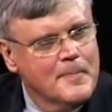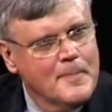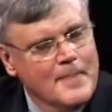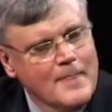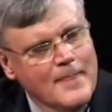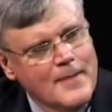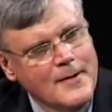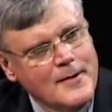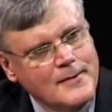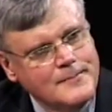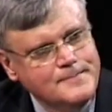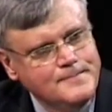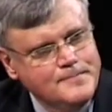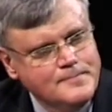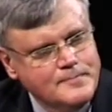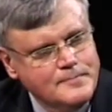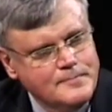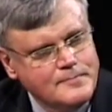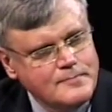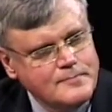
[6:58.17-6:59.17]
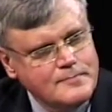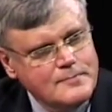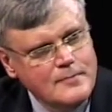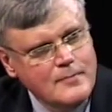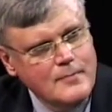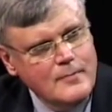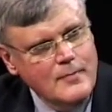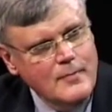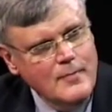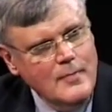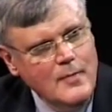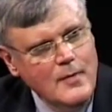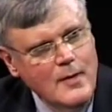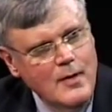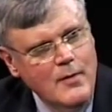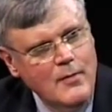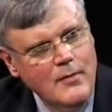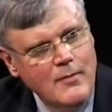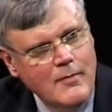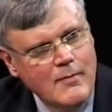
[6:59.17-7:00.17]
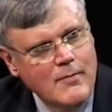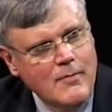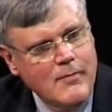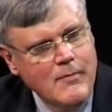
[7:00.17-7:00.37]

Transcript: Well, I know that you brought some